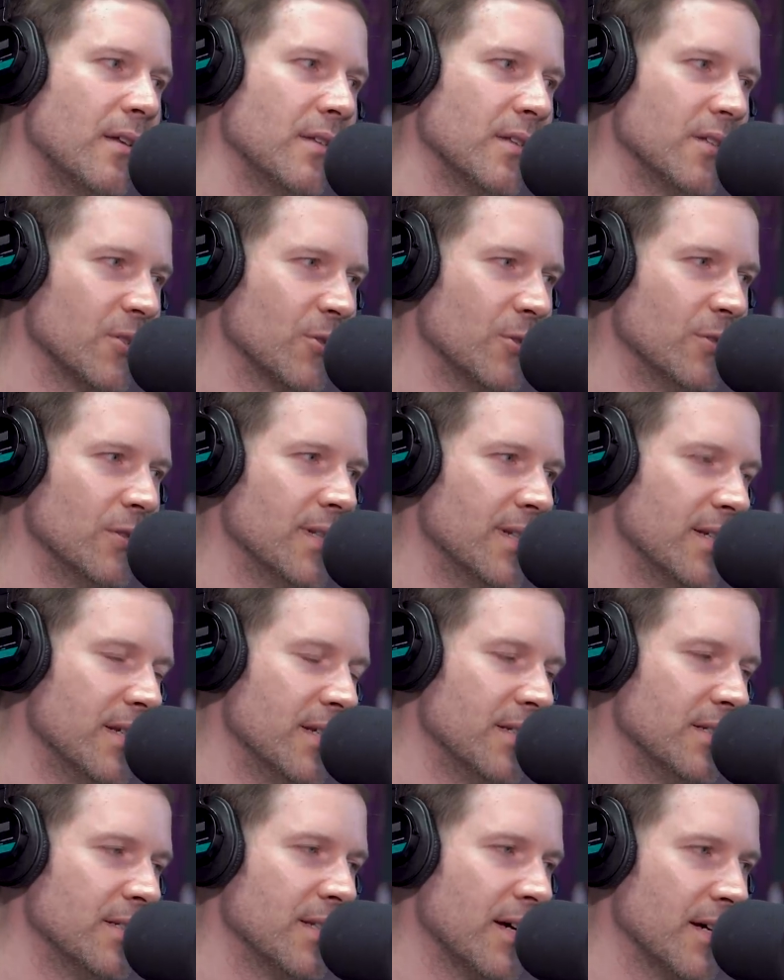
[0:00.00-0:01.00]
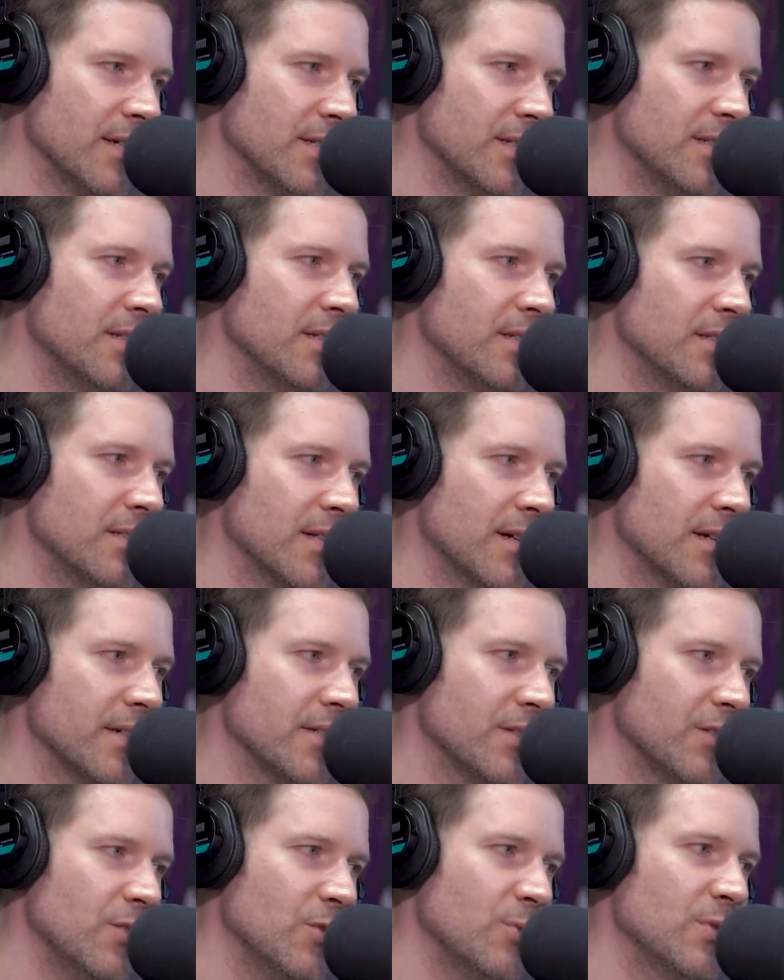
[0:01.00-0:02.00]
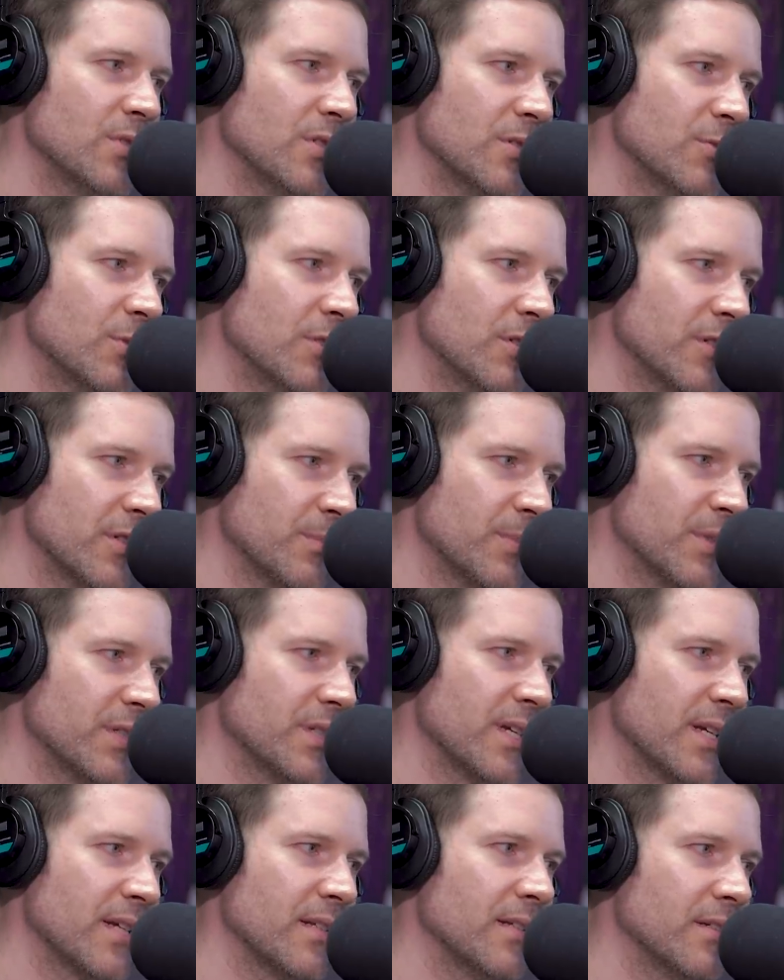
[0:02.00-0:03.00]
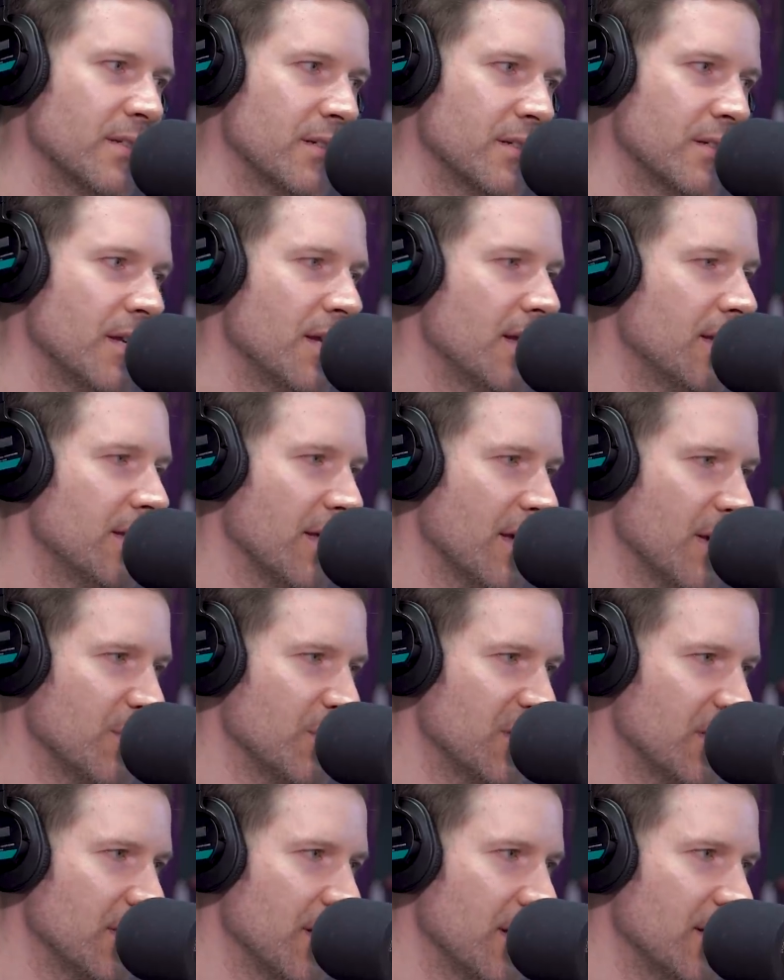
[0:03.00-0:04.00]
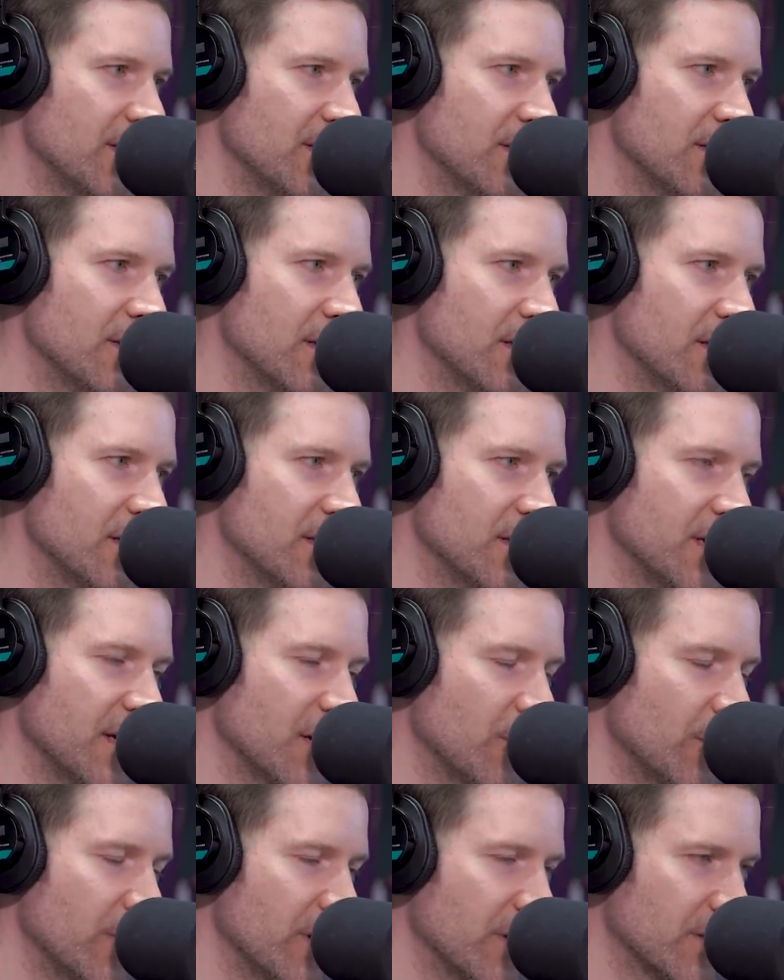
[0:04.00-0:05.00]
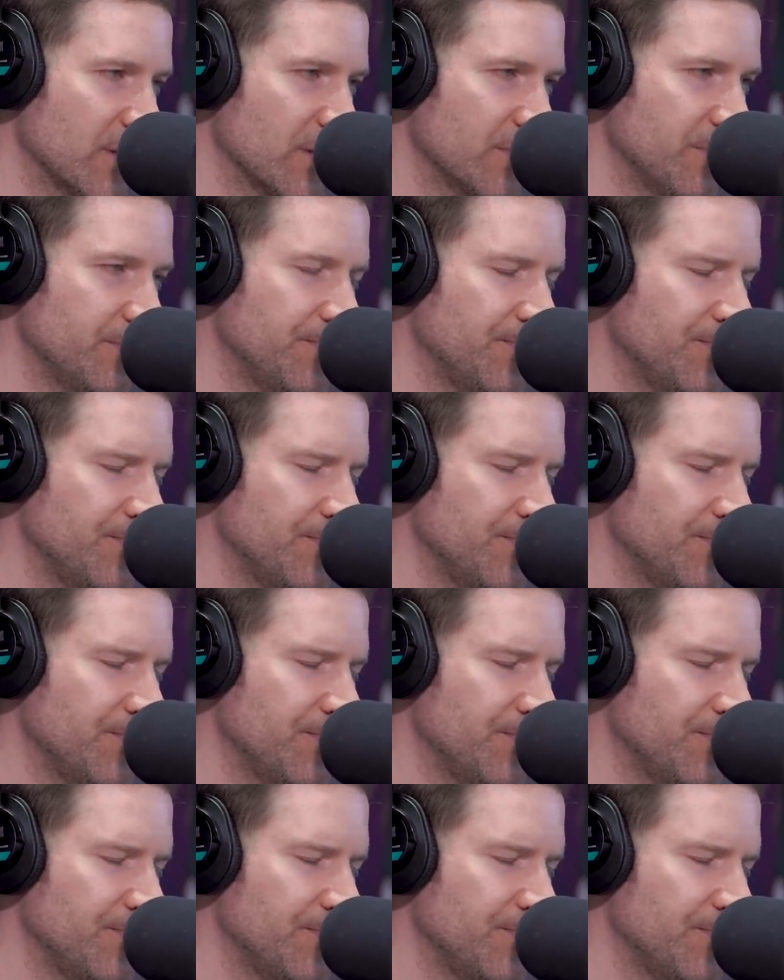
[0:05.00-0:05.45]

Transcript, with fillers: the schoolly d's the ice t's the ice cubes of the world in particular the mc eihts the dj quiks